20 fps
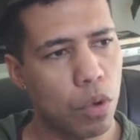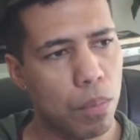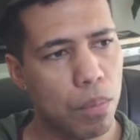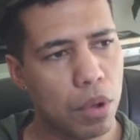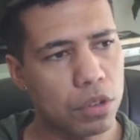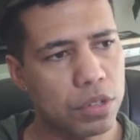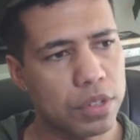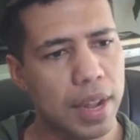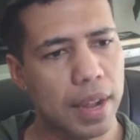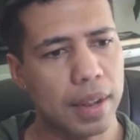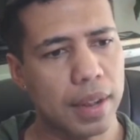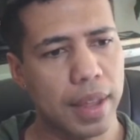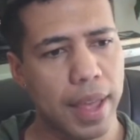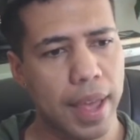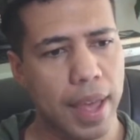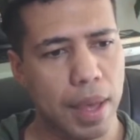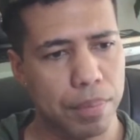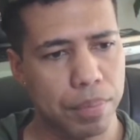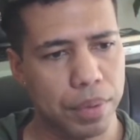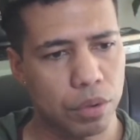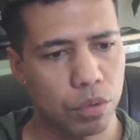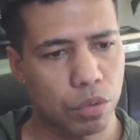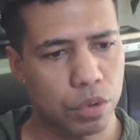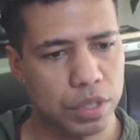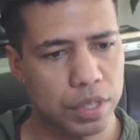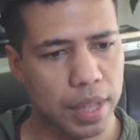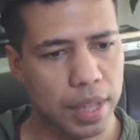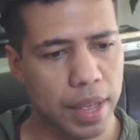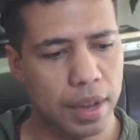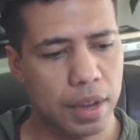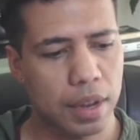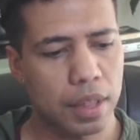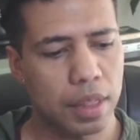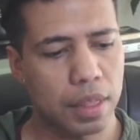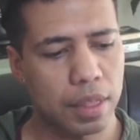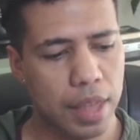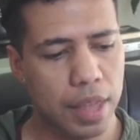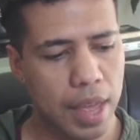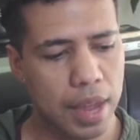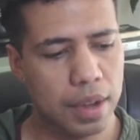What most likely happened was that
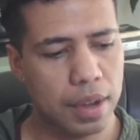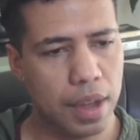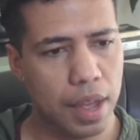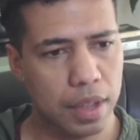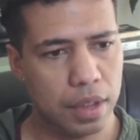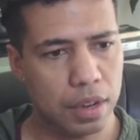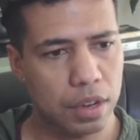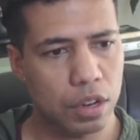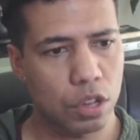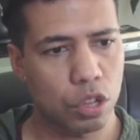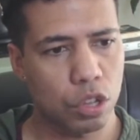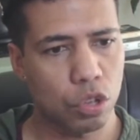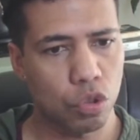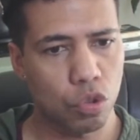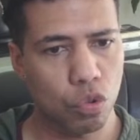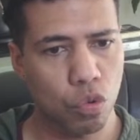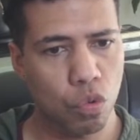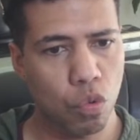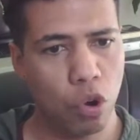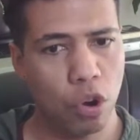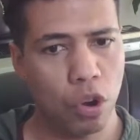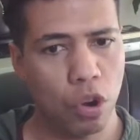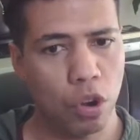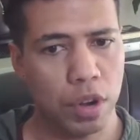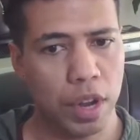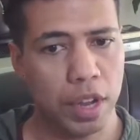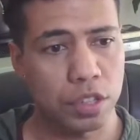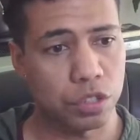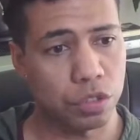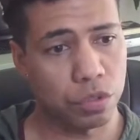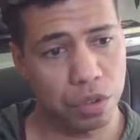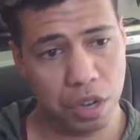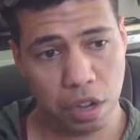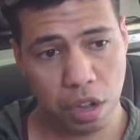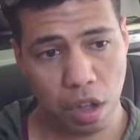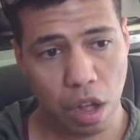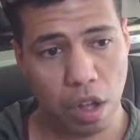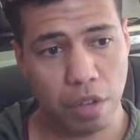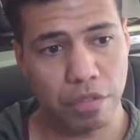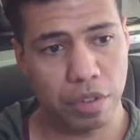that night you were exuding
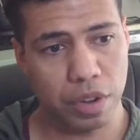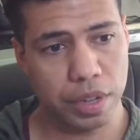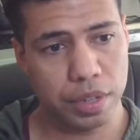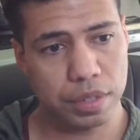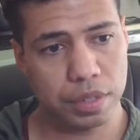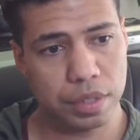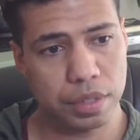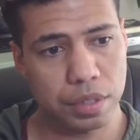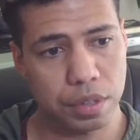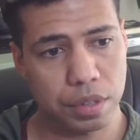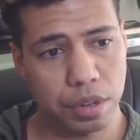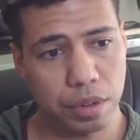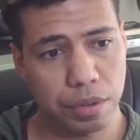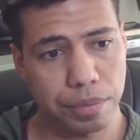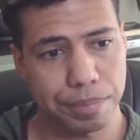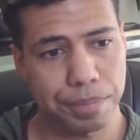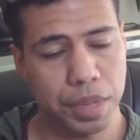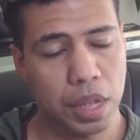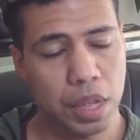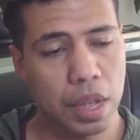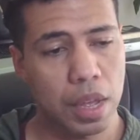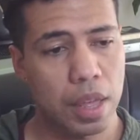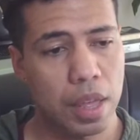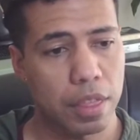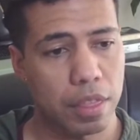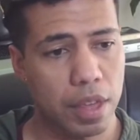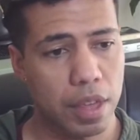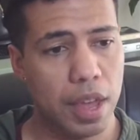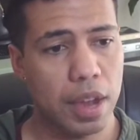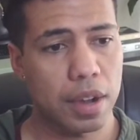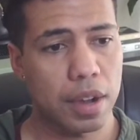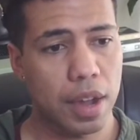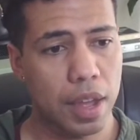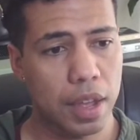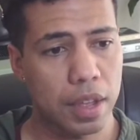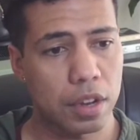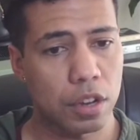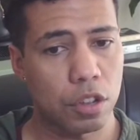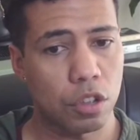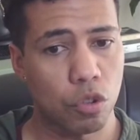confidence. That
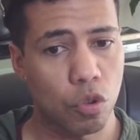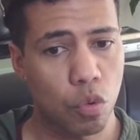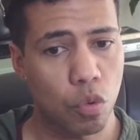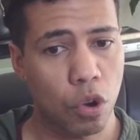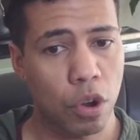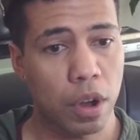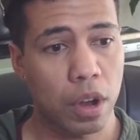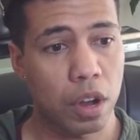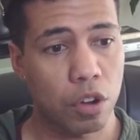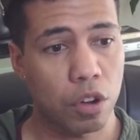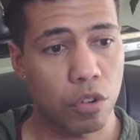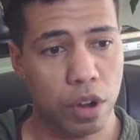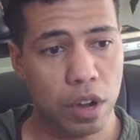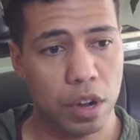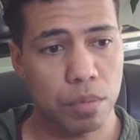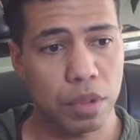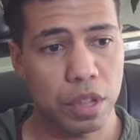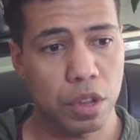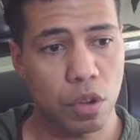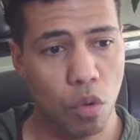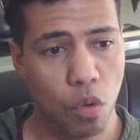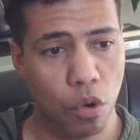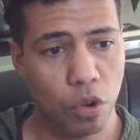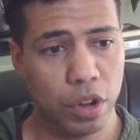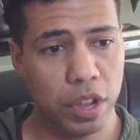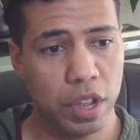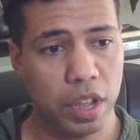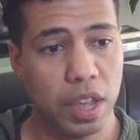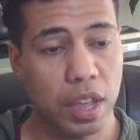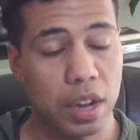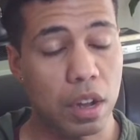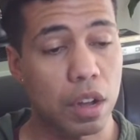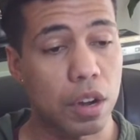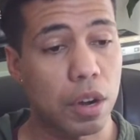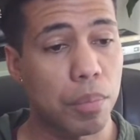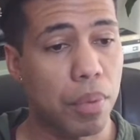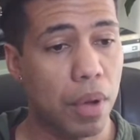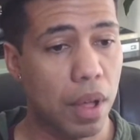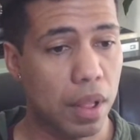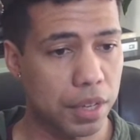night you were incredibly horny and
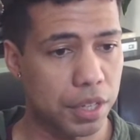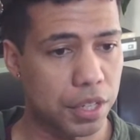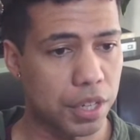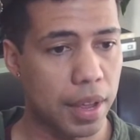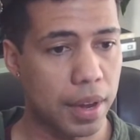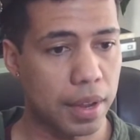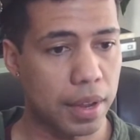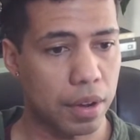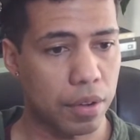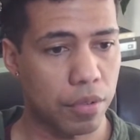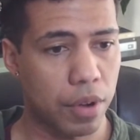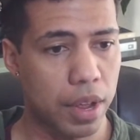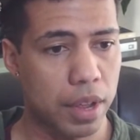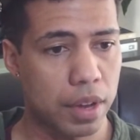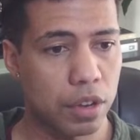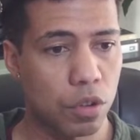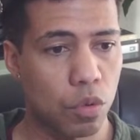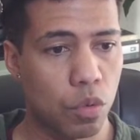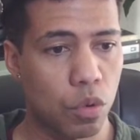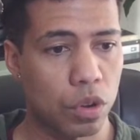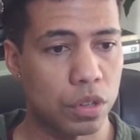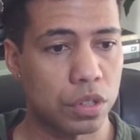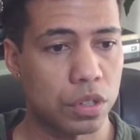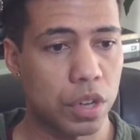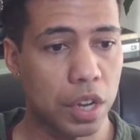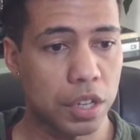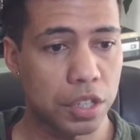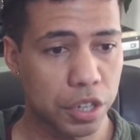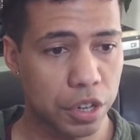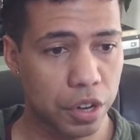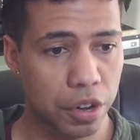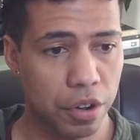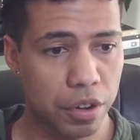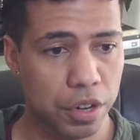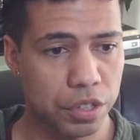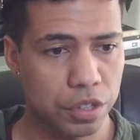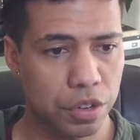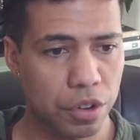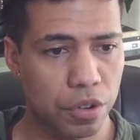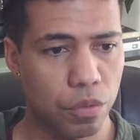unapologetic, right? You were touching her
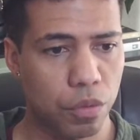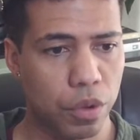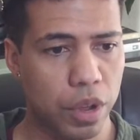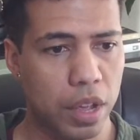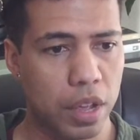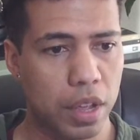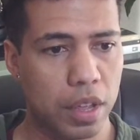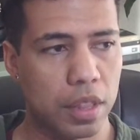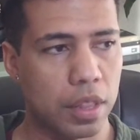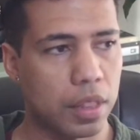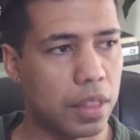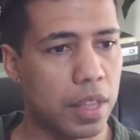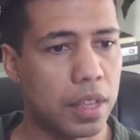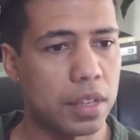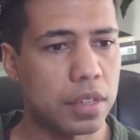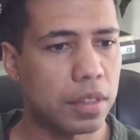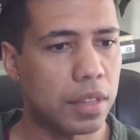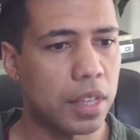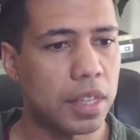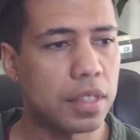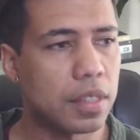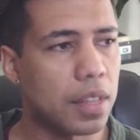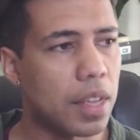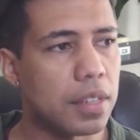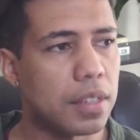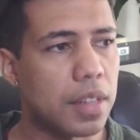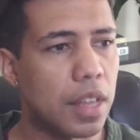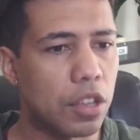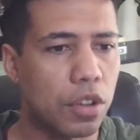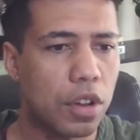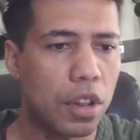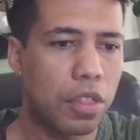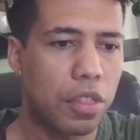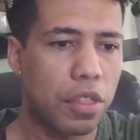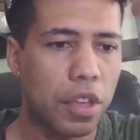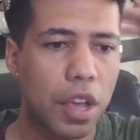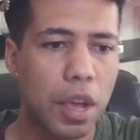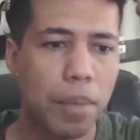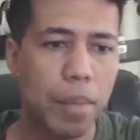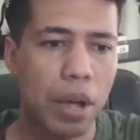in a certain way. These things that you didn't
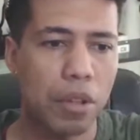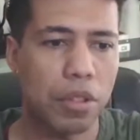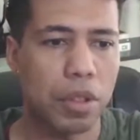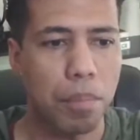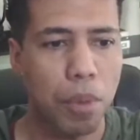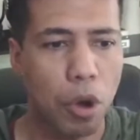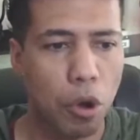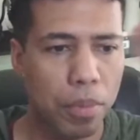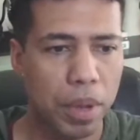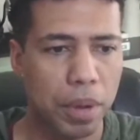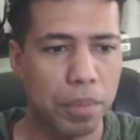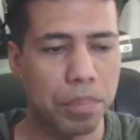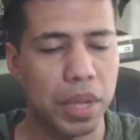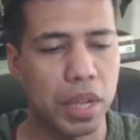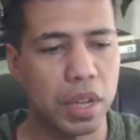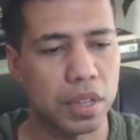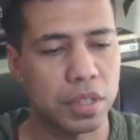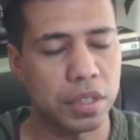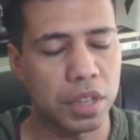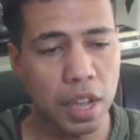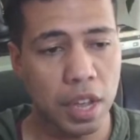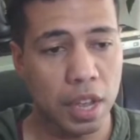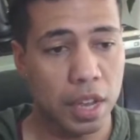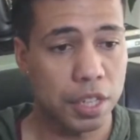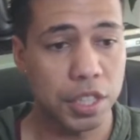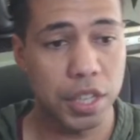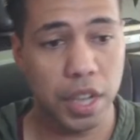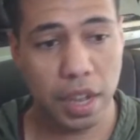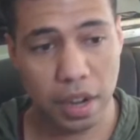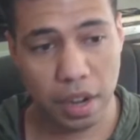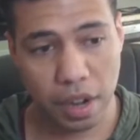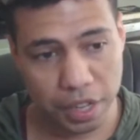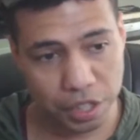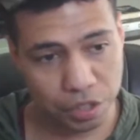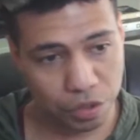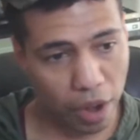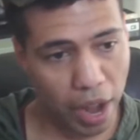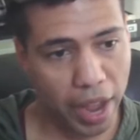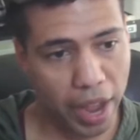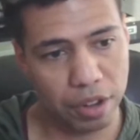think about in the moment because she had a
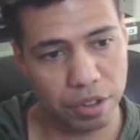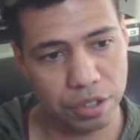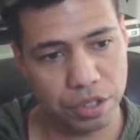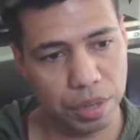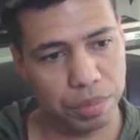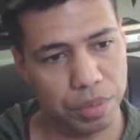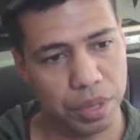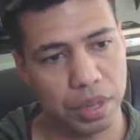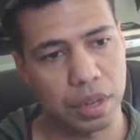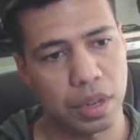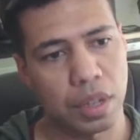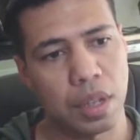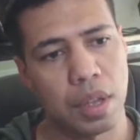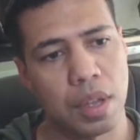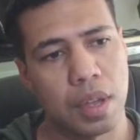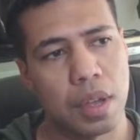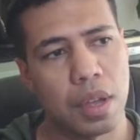nice rack or something.